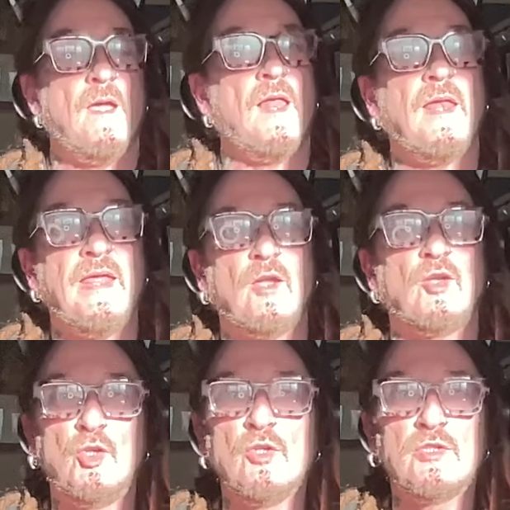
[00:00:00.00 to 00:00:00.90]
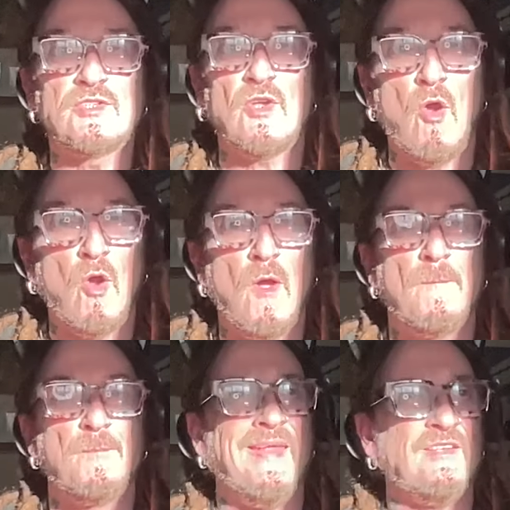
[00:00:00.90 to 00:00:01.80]
I like a good song.
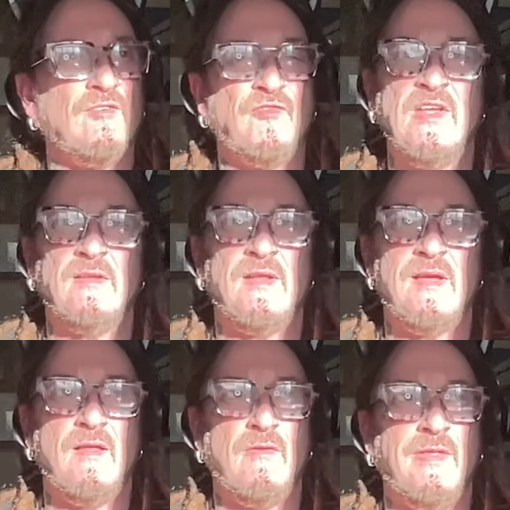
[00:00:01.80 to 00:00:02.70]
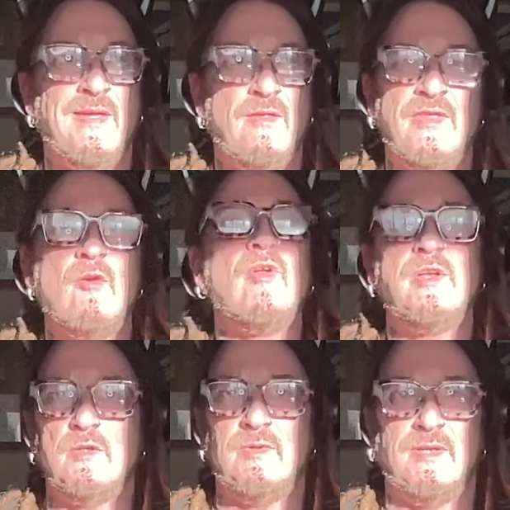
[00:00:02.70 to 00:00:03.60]
I like to feel that they're
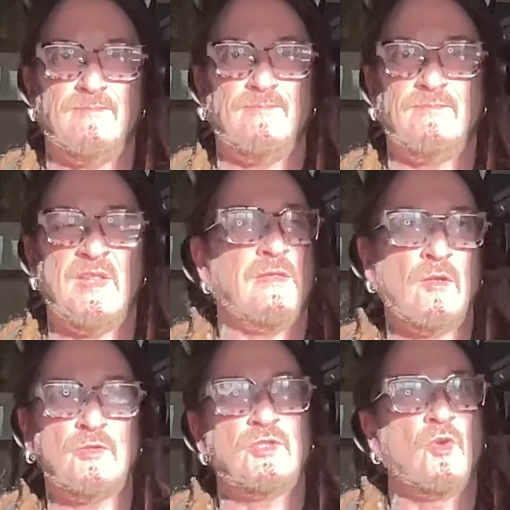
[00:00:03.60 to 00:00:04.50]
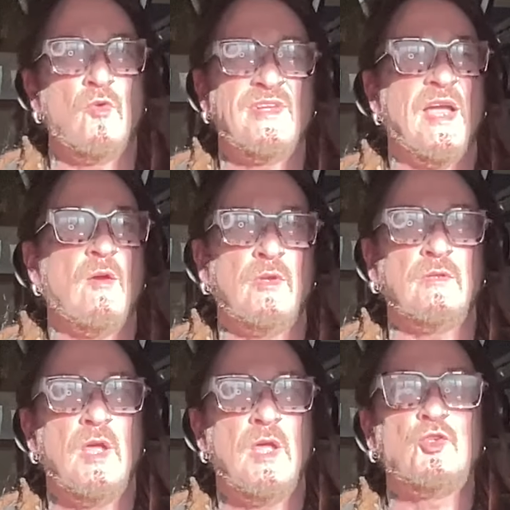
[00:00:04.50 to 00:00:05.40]
into it, that they're not just going down
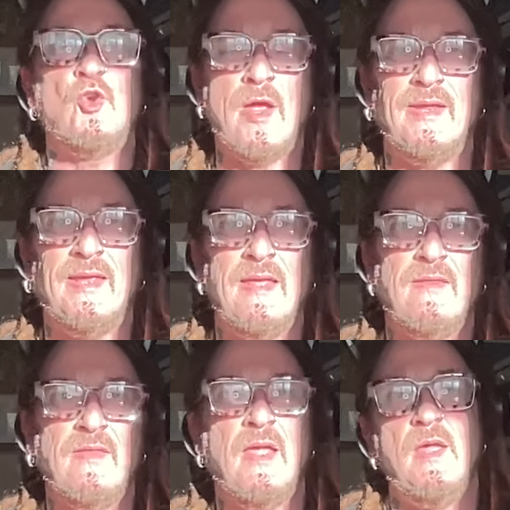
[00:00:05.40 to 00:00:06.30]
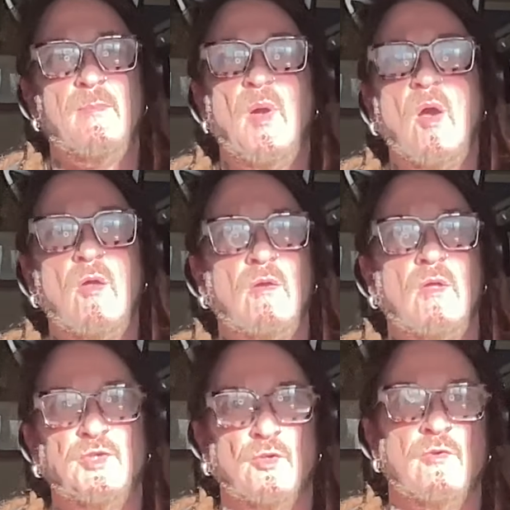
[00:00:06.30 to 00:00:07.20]
and trying to get their part
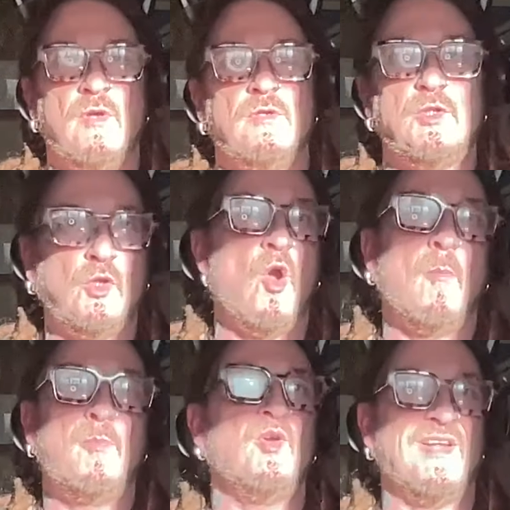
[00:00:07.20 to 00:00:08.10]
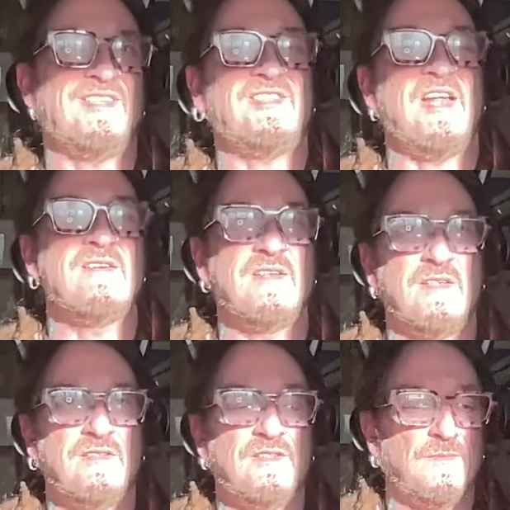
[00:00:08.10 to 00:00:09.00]
done to computer
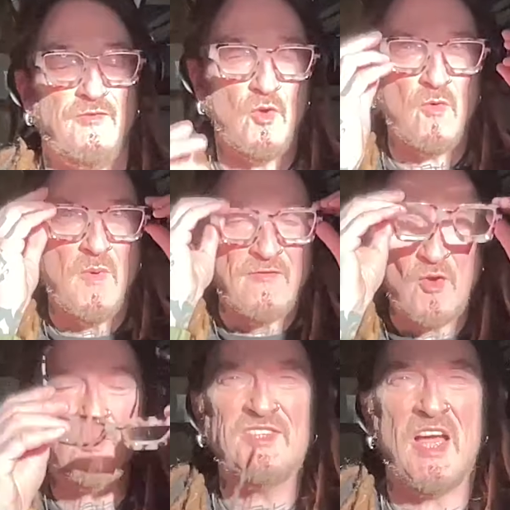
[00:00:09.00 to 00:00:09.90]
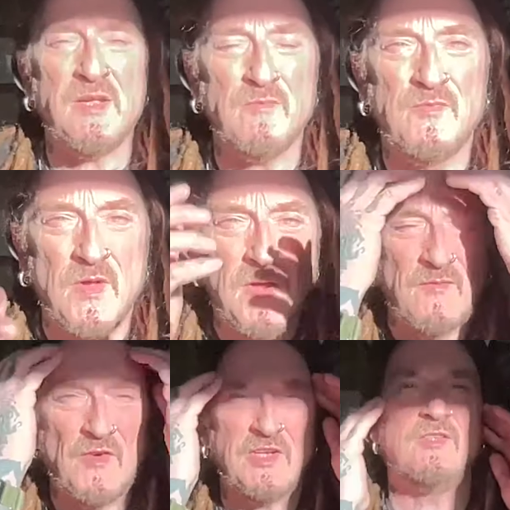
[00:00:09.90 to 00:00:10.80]
standards. If you're time
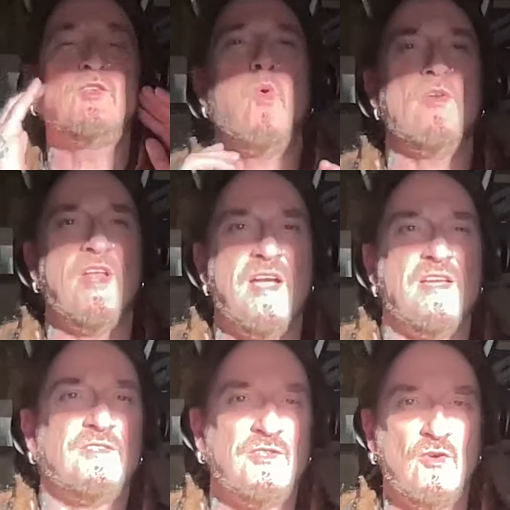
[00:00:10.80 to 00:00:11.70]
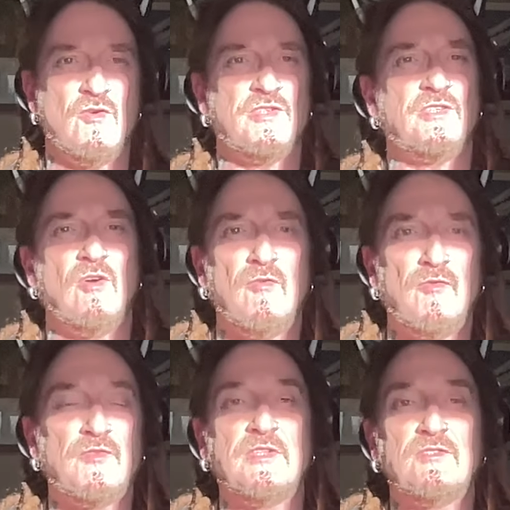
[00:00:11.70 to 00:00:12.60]
fucking quantizing your
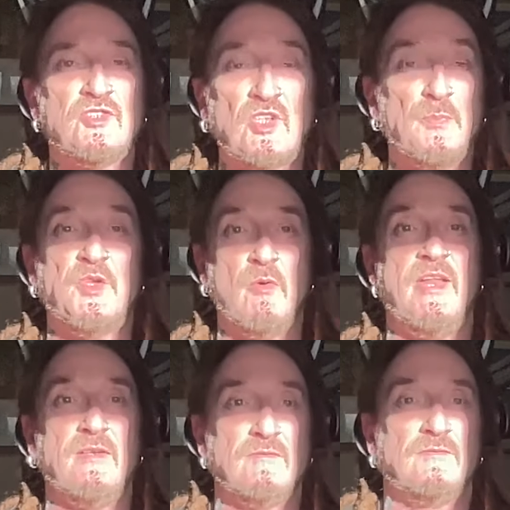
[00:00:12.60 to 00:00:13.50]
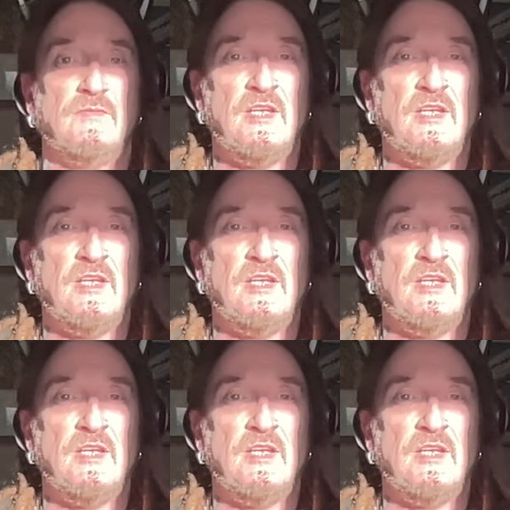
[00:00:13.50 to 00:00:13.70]
stuff, stop doing it.